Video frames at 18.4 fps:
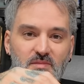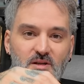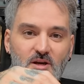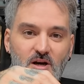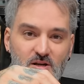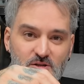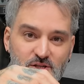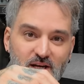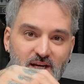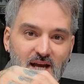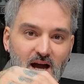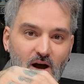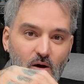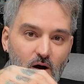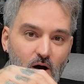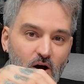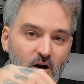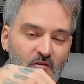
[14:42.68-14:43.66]
Go and check it
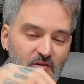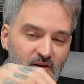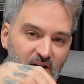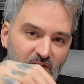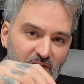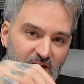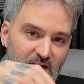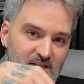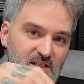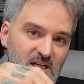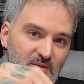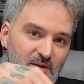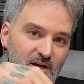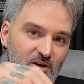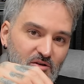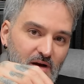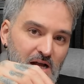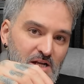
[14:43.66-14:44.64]
out. I've got a funny feeling that's going to
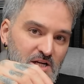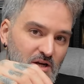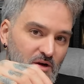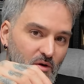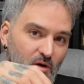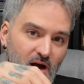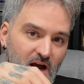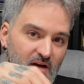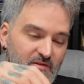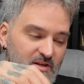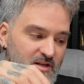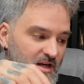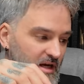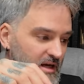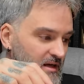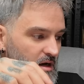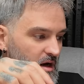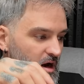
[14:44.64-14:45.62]
be a great channel. I haven't
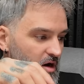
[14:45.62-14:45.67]
yet.